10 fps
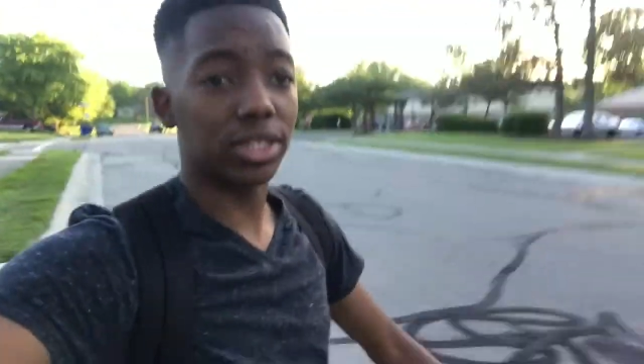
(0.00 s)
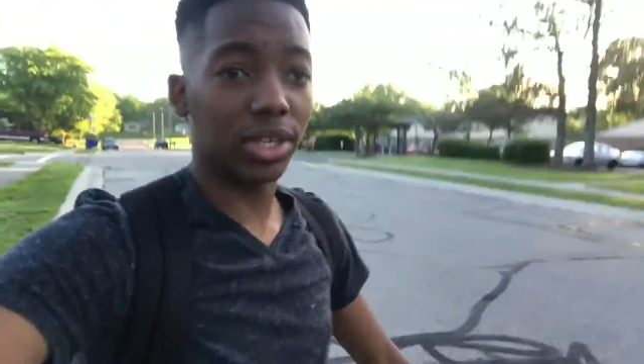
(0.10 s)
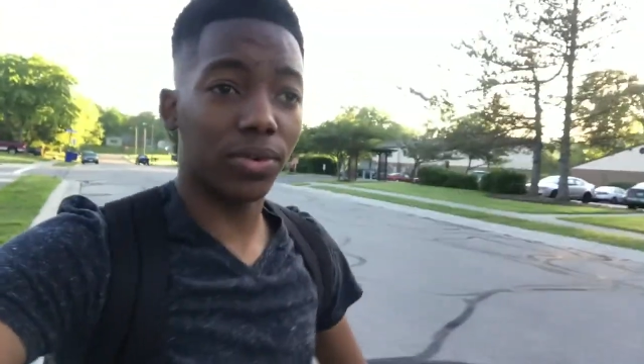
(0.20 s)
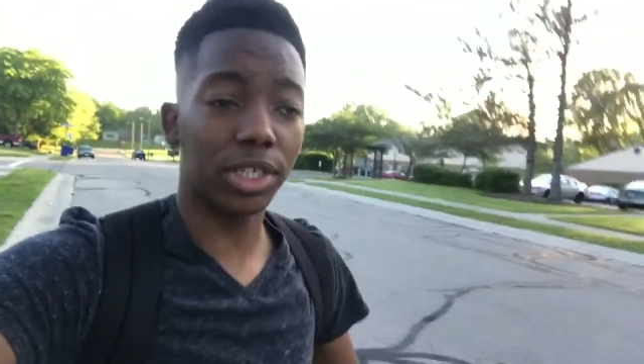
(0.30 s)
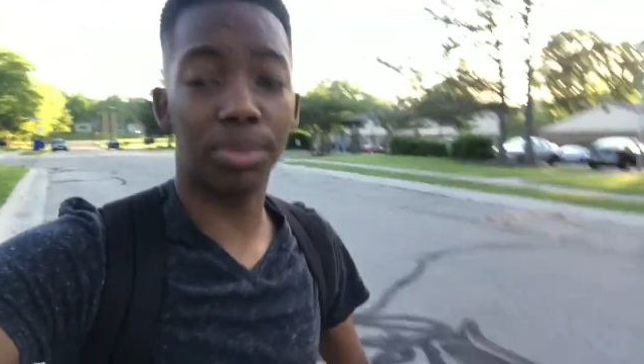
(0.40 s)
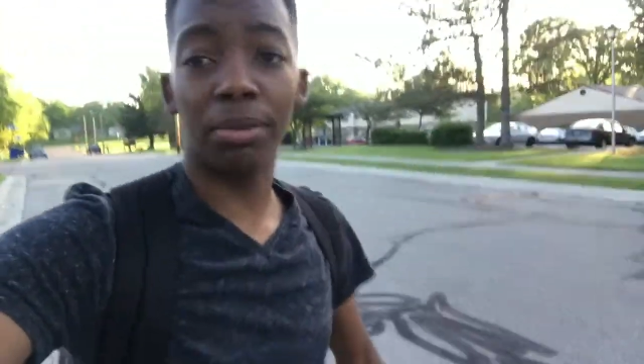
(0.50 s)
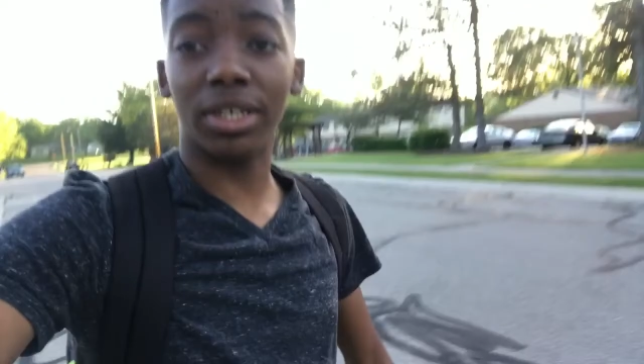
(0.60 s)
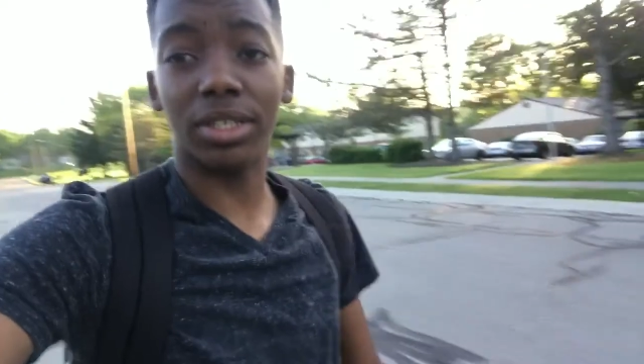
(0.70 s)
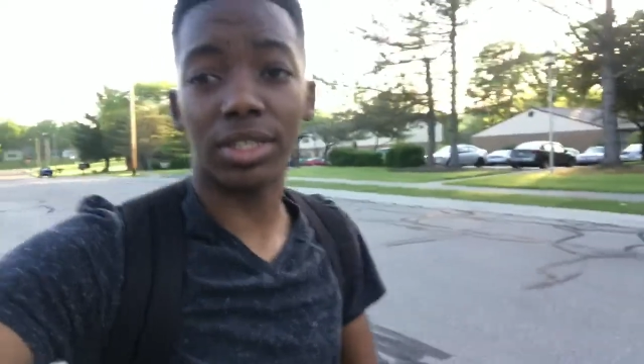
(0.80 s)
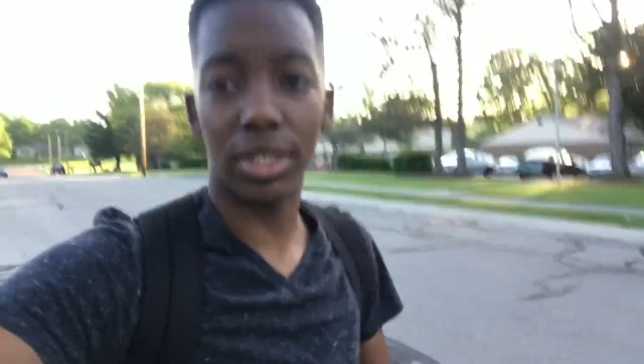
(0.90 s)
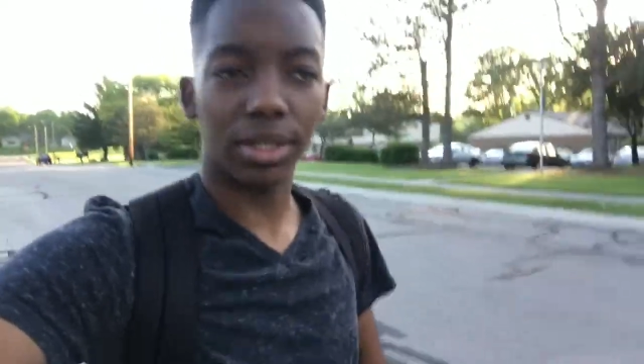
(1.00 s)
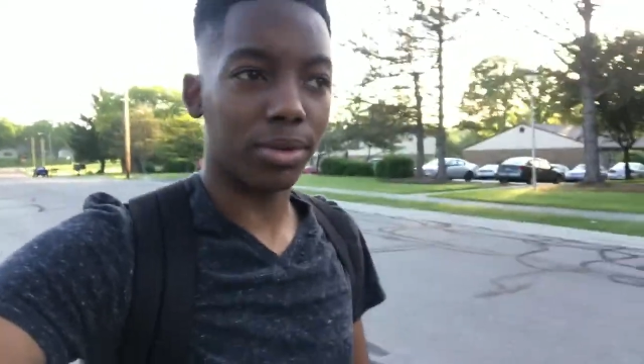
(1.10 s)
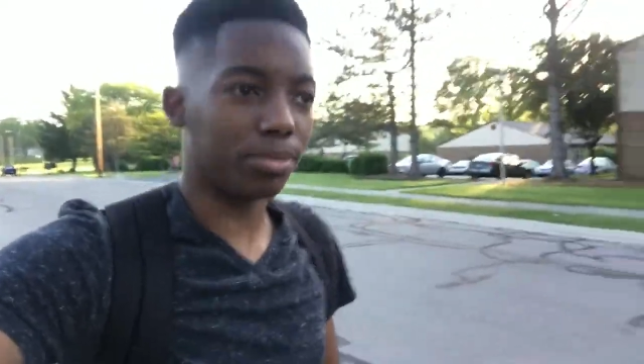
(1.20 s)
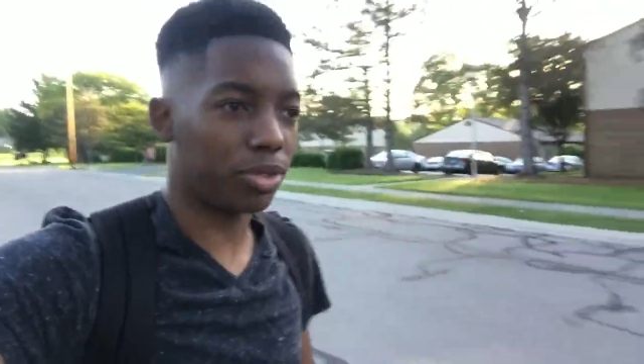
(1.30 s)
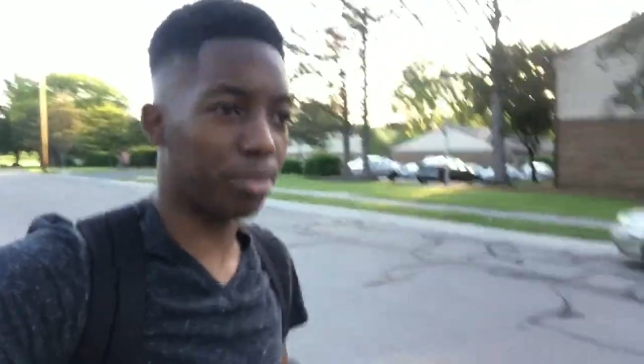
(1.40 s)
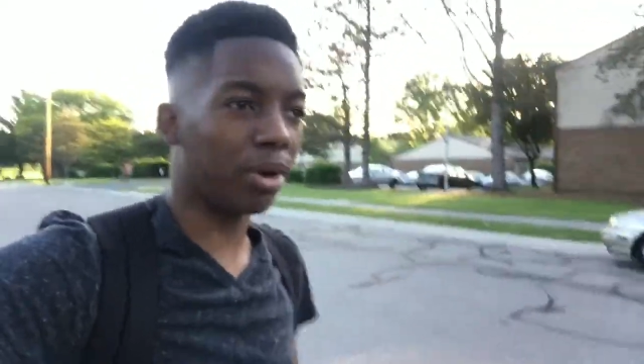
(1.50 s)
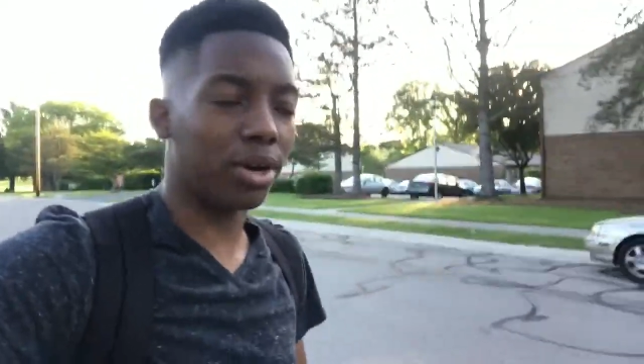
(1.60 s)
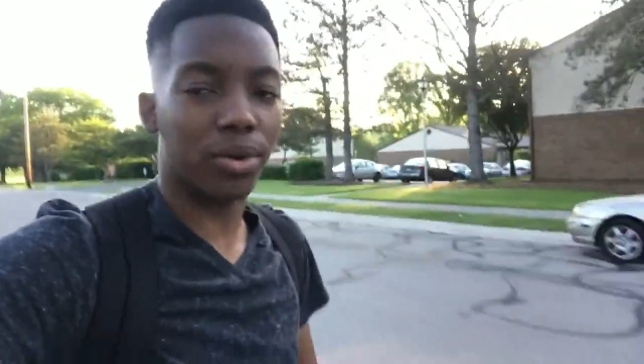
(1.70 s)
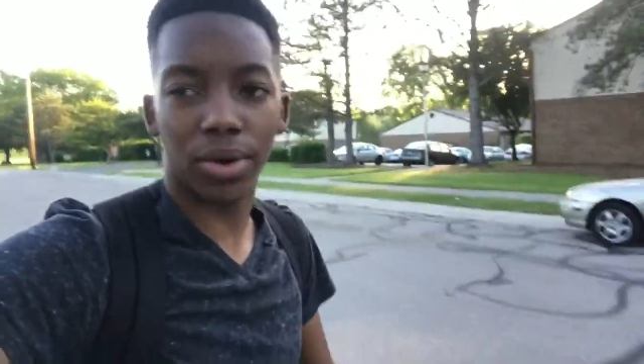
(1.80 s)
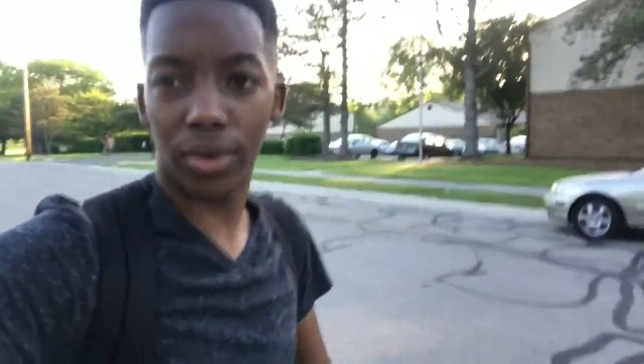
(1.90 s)
so which means
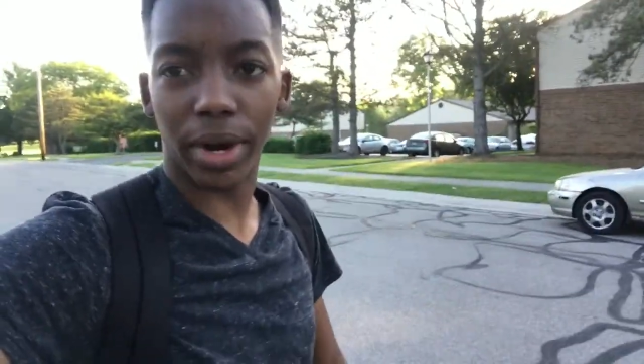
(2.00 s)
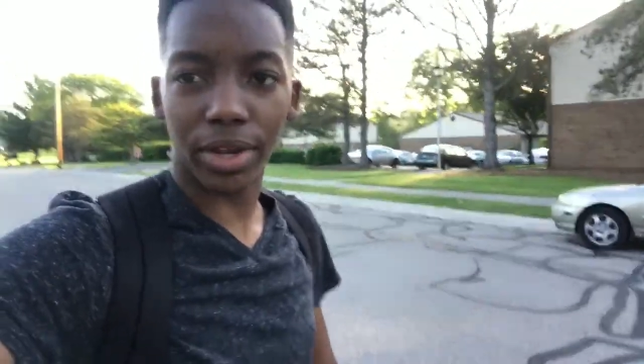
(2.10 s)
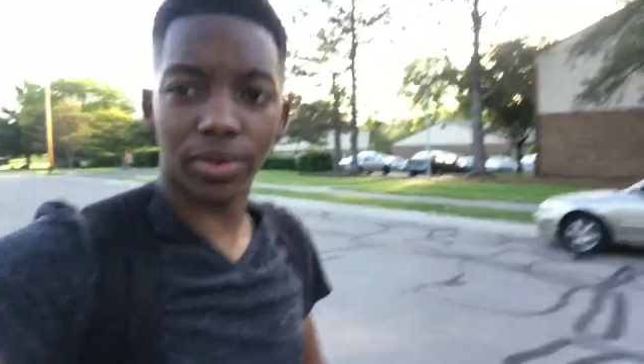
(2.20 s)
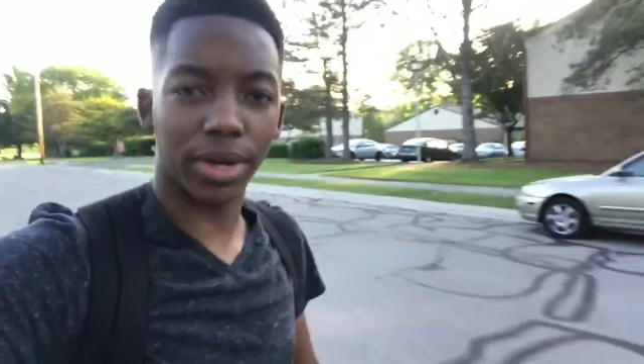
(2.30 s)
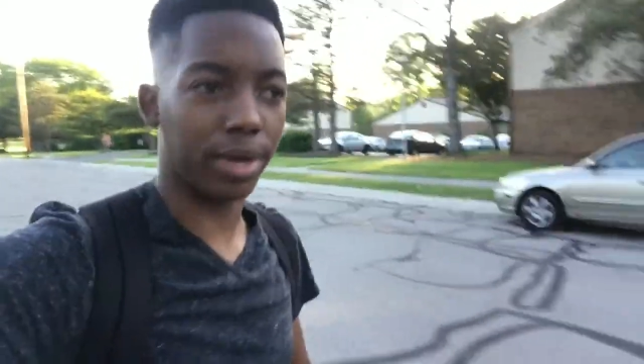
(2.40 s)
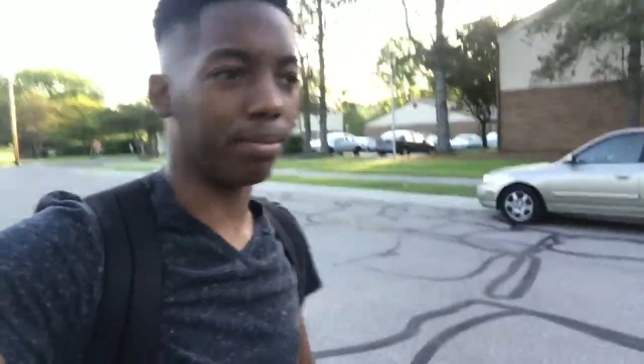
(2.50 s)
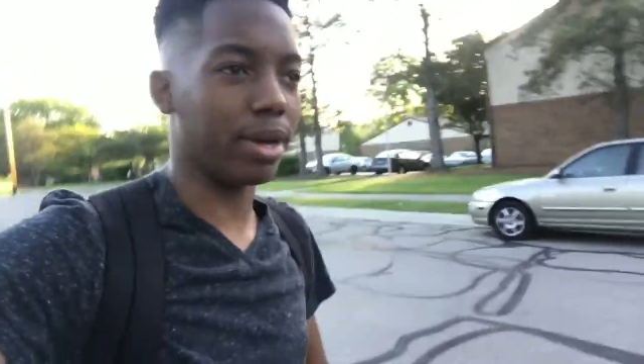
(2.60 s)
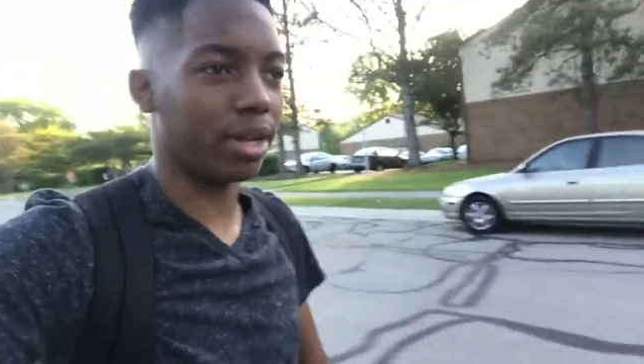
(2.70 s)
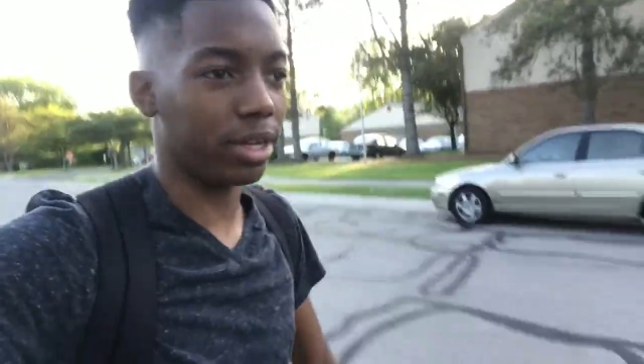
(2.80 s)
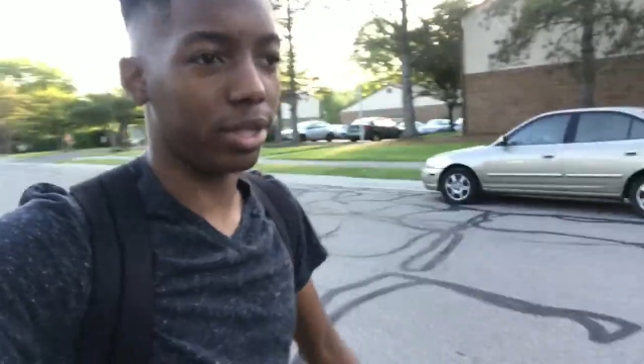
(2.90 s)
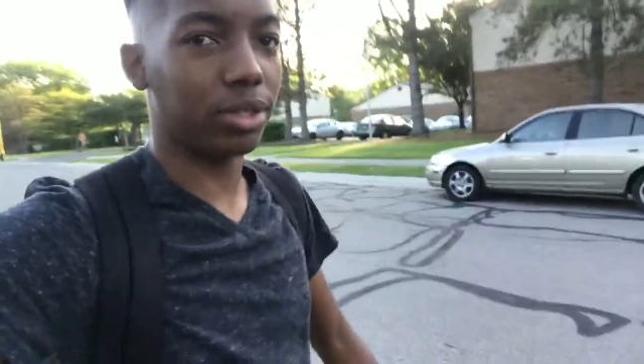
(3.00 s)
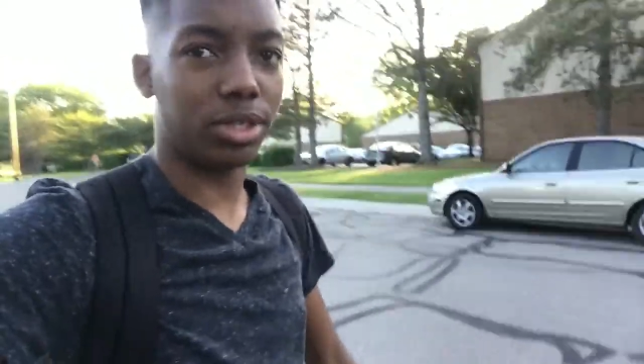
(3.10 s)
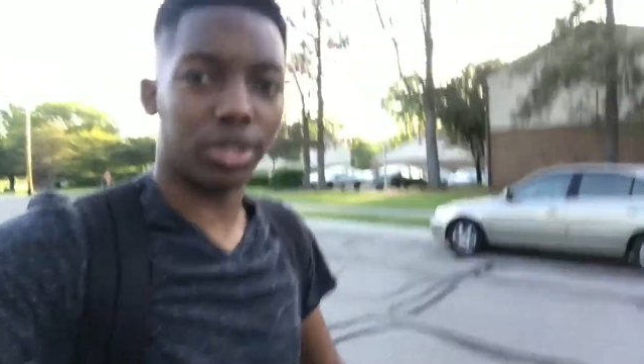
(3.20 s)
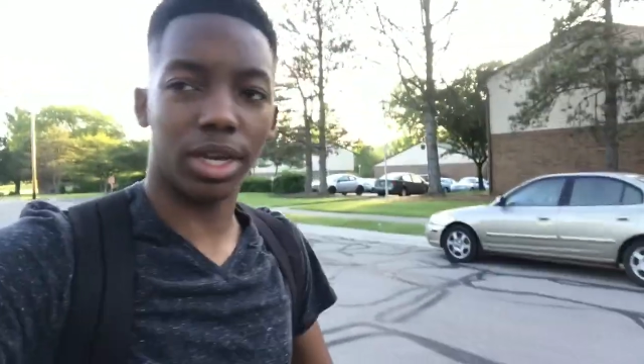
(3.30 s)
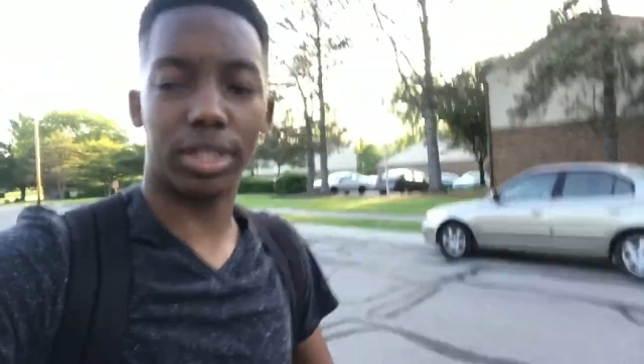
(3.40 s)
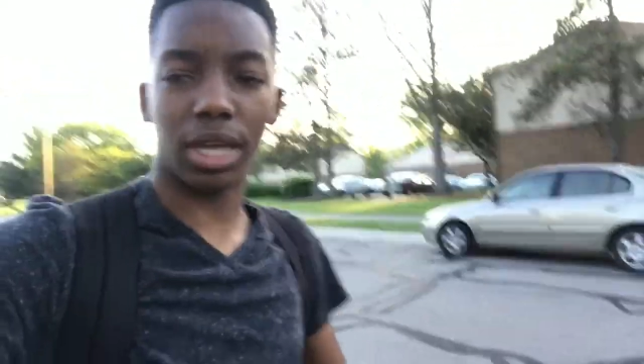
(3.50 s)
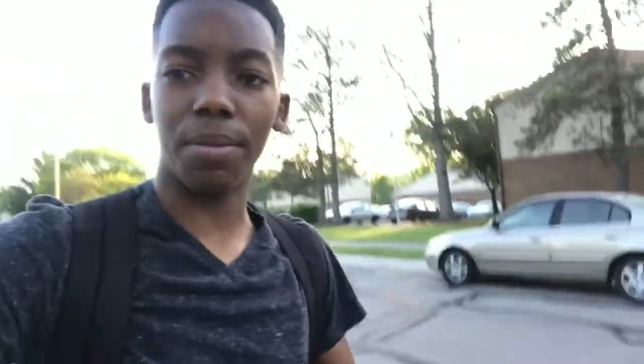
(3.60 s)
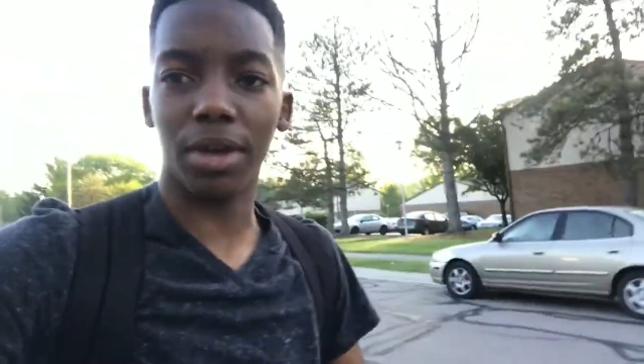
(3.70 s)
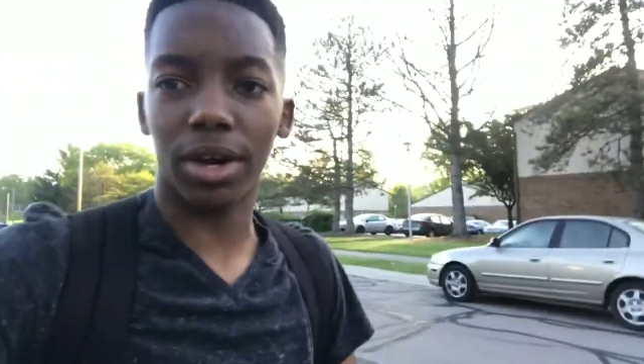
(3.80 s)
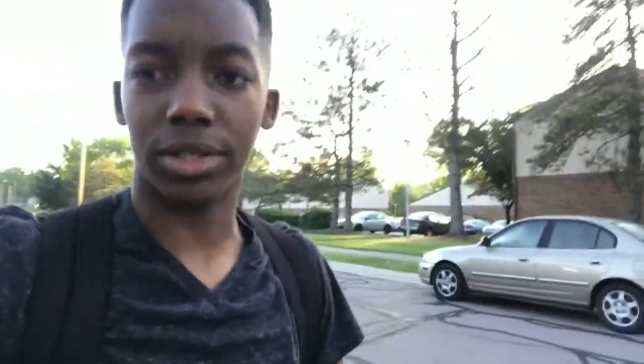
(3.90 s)
tomorrow we're graduating, but it's
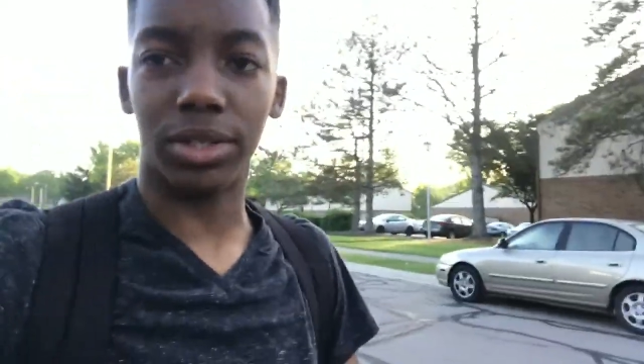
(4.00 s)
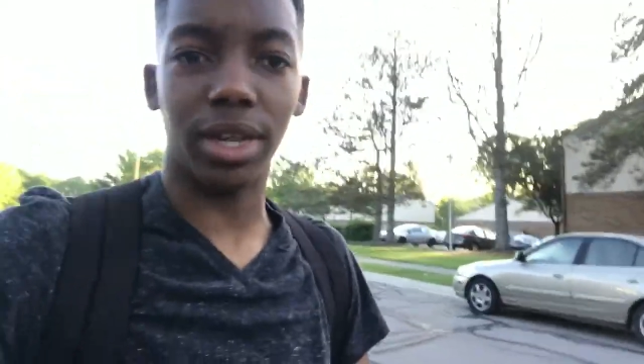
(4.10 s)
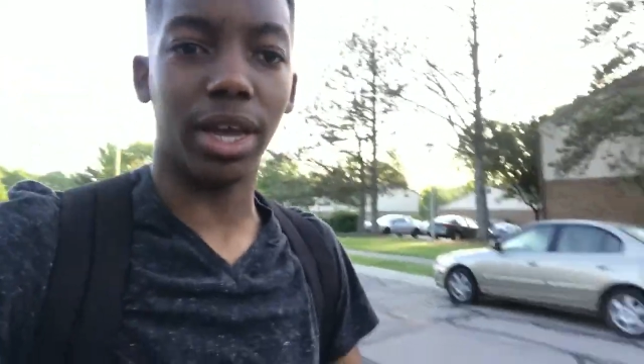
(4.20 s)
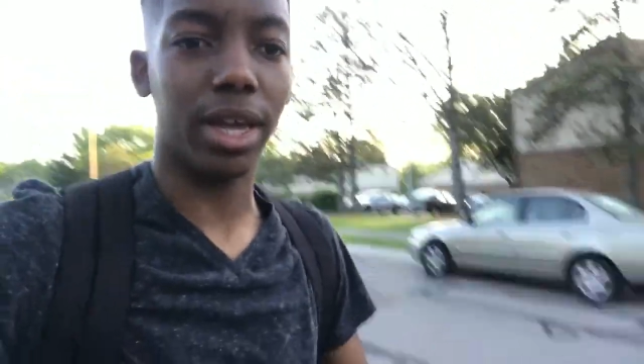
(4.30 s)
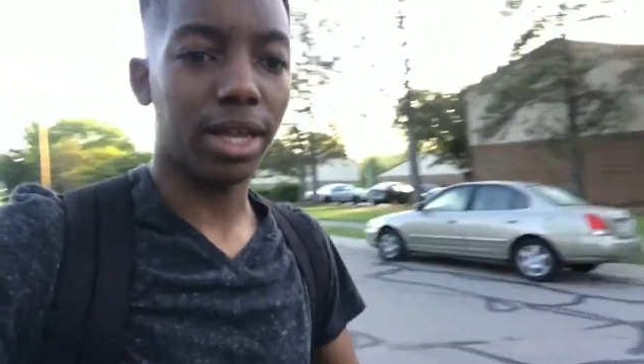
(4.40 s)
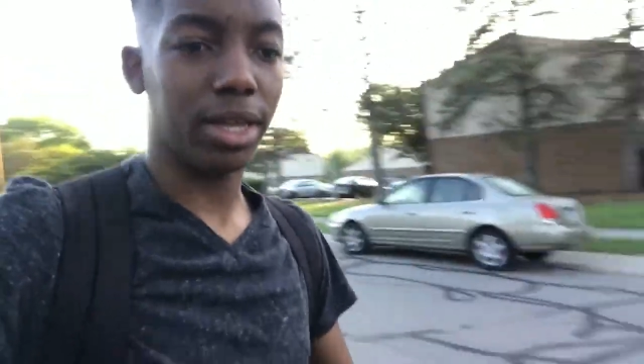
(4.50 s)
coming out today.